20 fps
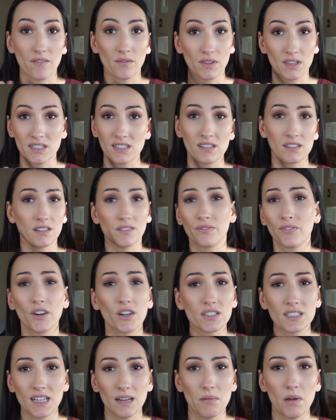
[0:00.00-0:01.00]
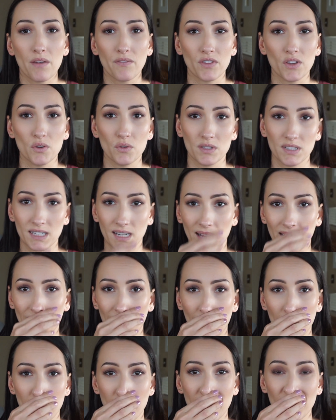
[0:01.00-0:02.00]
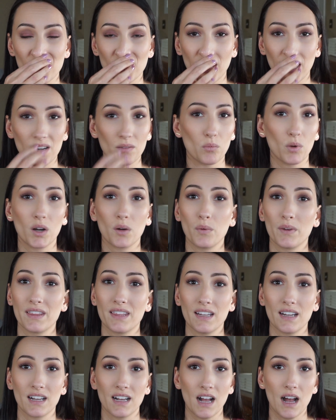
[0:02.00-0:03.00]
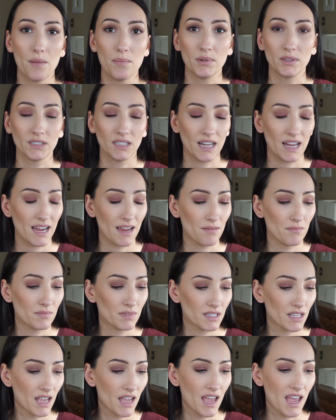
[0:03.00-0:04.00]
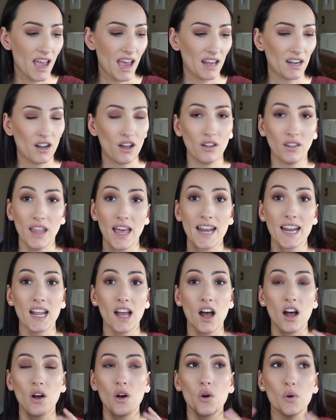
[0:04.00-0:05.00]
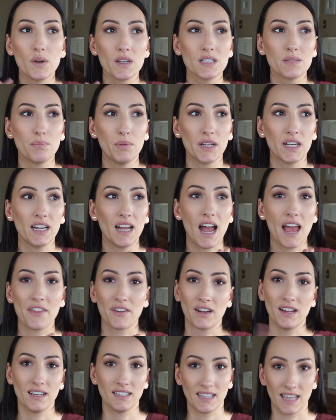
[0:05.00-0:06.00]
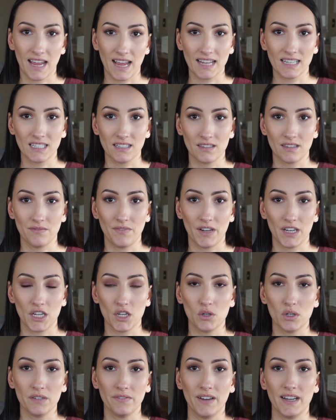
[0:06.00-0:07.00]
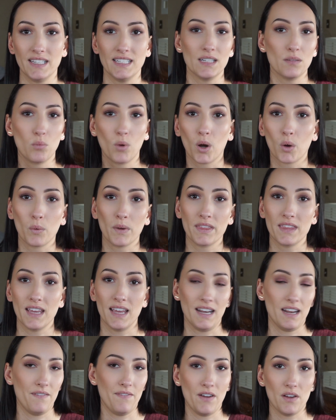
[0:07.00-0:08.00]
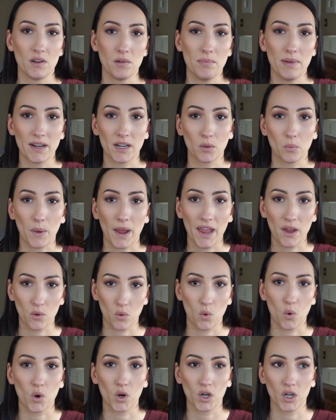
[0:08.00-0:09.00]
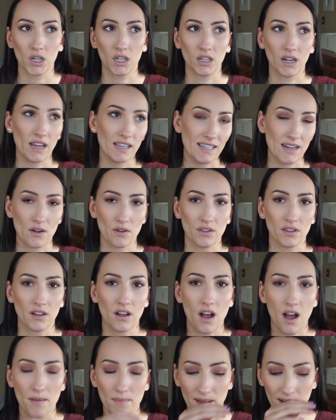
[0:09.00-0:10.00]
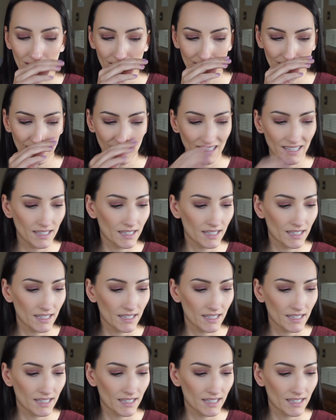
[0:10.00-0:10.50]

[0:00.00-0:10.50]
this is the first time I've used it. I might try and work with it a couple times, and I'll always put it either at the end of the video if I did work with it and I found a better way, or down in the comments.